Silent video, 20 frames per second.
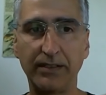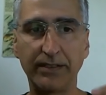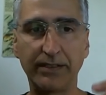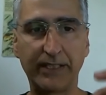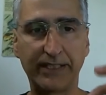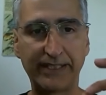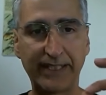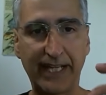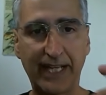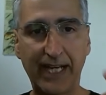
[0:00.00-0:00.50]

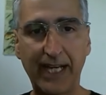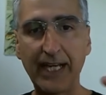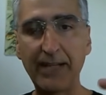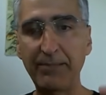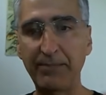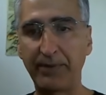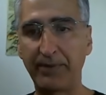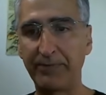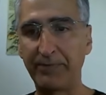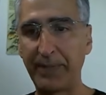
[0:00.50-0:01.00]
type
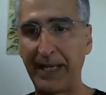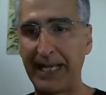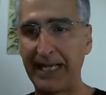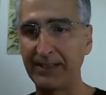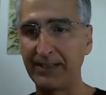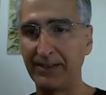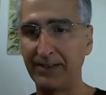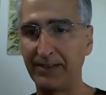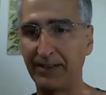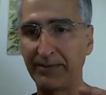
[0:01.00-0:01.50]
of
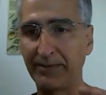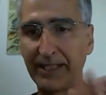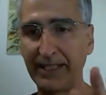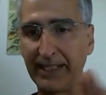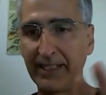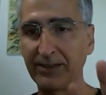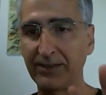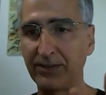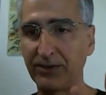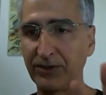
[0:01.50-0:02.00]
patches, I'm going to
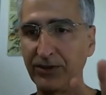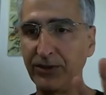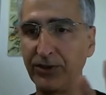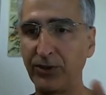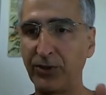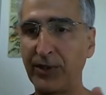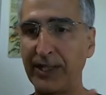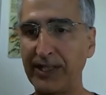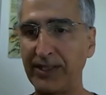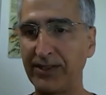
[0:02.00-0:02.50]
answer two
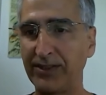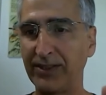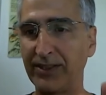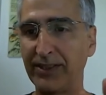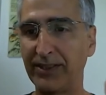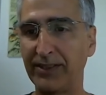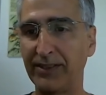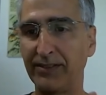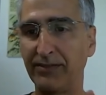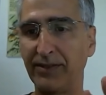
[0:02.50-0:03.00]
questions
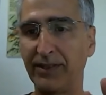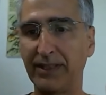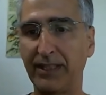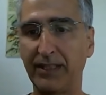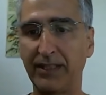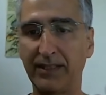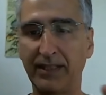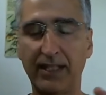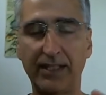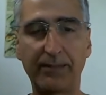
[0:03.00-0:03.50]
here. And a
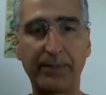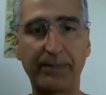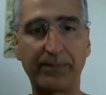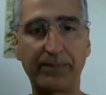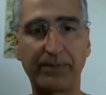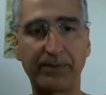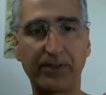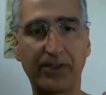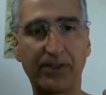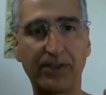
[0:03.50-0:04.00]
lot of people
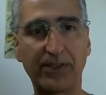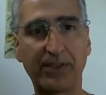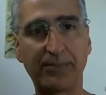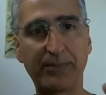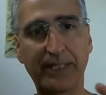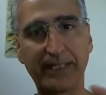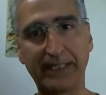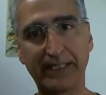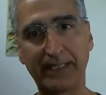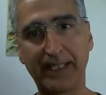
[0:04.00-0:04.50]
talked
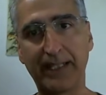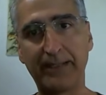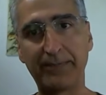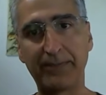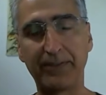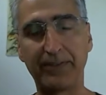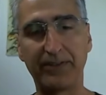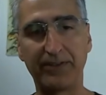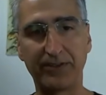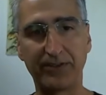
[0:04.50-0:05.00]
about the types.
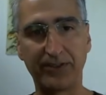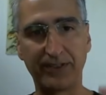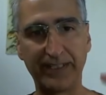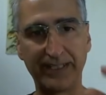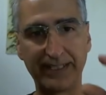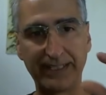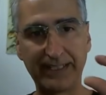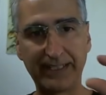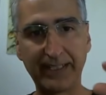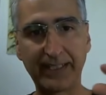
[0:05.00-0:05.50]
There's the
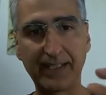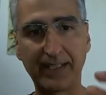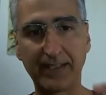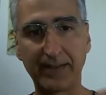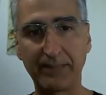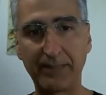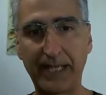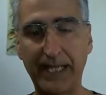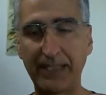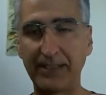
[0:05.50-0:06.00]
stick-on
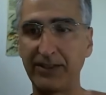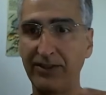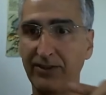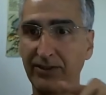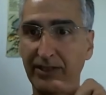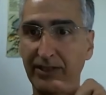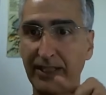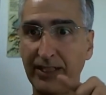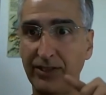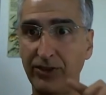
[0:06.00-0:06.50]
patches
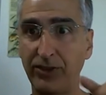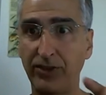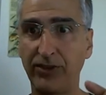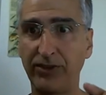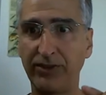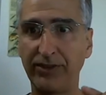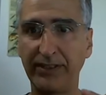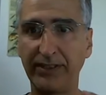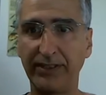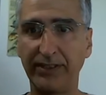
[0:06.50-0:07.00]
that I
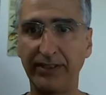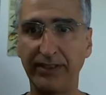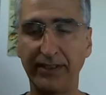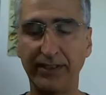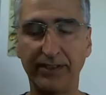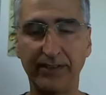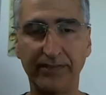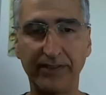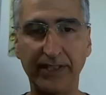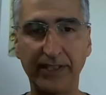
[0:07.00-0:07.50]
showed in
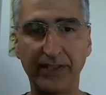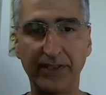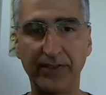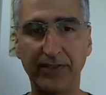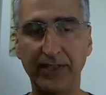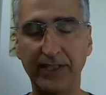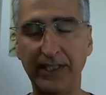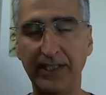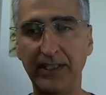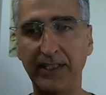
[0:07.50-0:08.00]
the video
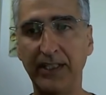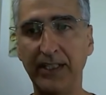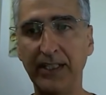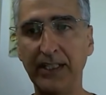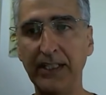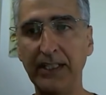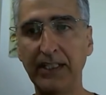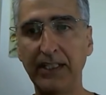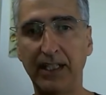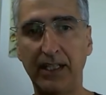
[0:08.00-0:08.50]
there,
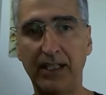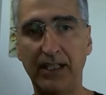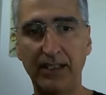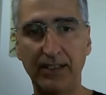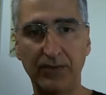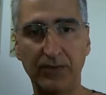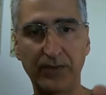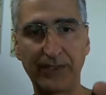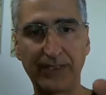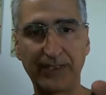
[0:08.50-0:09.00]

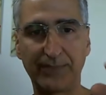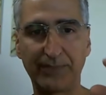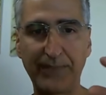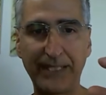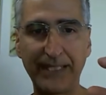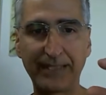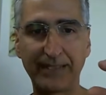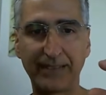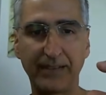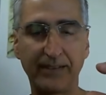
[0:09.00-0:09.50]
which is
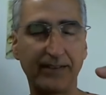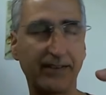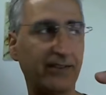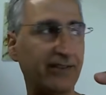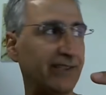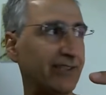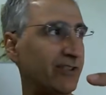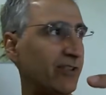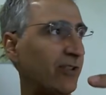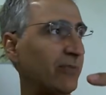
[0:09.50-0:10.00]
basically,
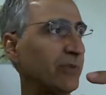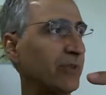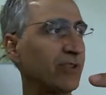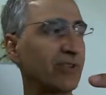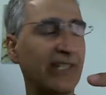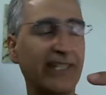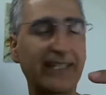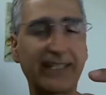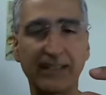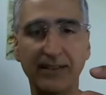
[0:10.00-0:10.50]
it's almost
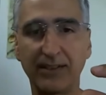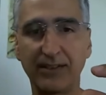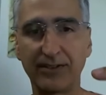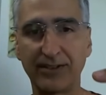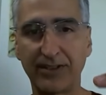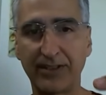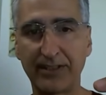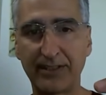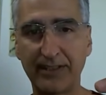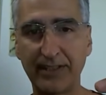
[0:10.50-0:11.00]
like a little
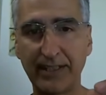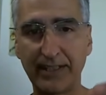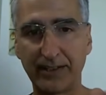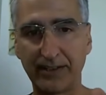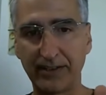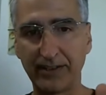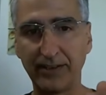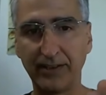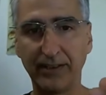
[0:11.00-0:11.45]
sticker,